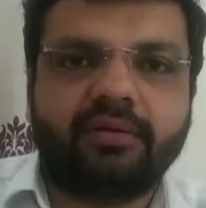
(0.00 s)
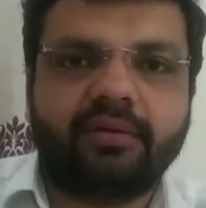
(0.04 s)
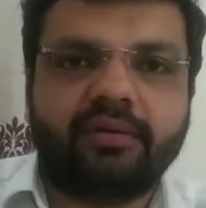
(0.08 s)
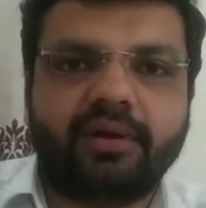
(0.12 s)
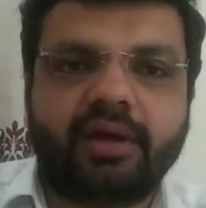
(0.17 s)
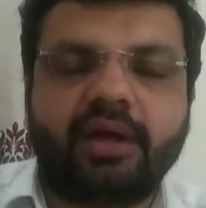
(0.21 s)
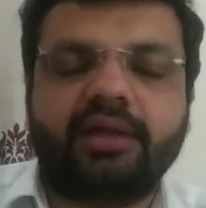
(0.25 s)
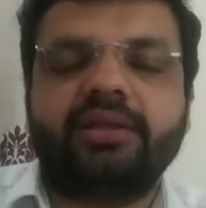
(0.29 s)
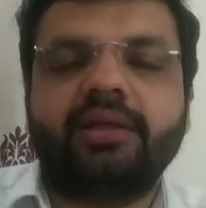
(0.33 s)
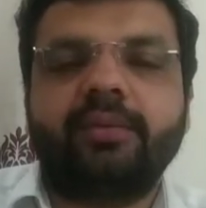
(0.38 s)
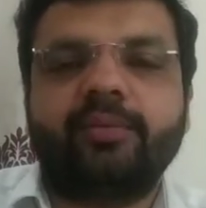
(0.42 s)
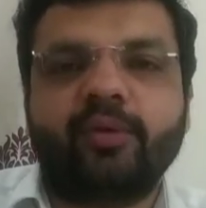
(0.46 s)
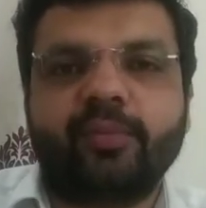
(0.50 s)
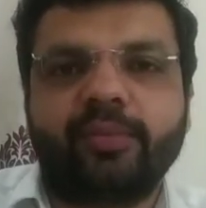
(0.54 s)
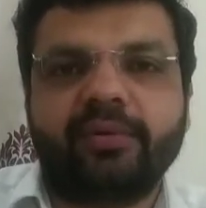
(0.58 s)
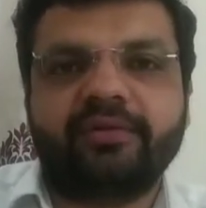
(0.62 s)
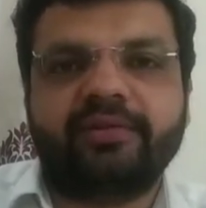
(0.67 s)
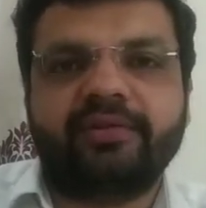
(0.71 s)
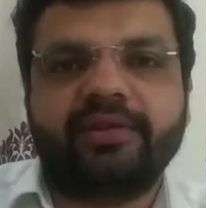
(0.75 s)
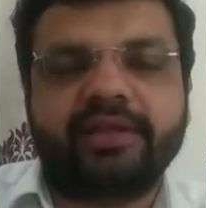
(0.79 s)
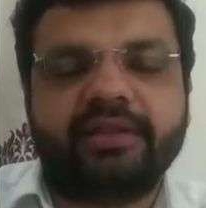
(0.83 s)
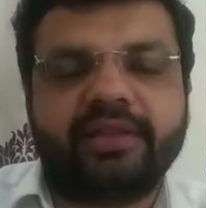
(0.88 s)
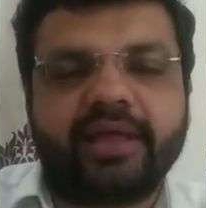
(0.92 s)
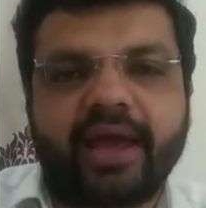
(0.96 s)
other people
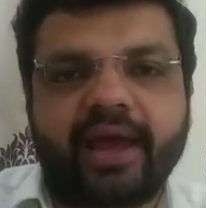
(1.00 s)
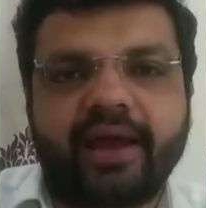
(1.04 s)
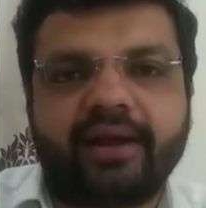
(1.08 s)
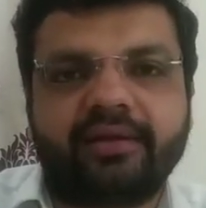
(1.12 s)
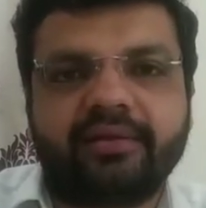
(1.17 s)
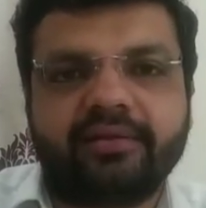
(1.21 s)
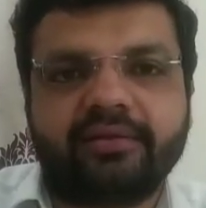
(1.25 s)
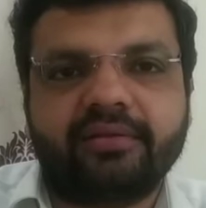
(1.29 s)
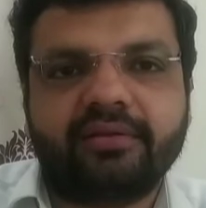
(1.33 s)
say that,